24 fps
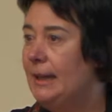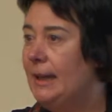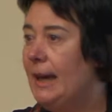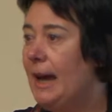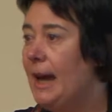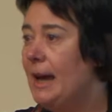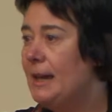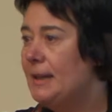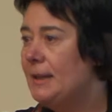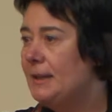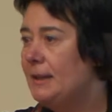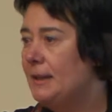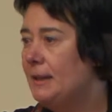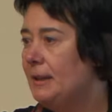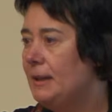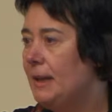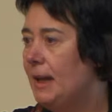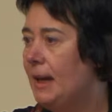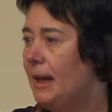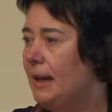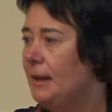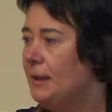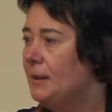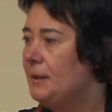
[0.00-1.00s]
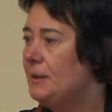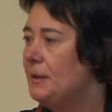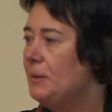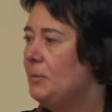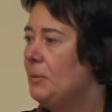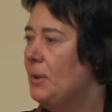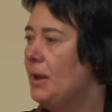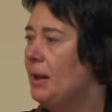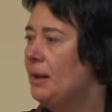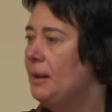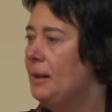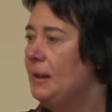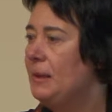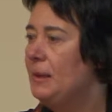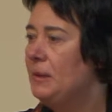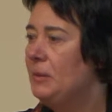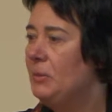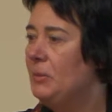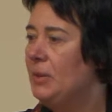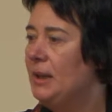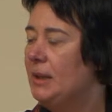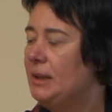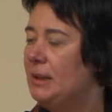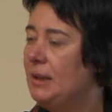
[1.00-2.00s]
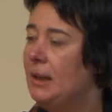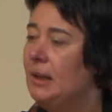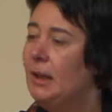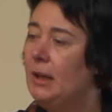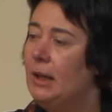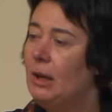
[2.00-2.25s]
us Italians, we are a little bit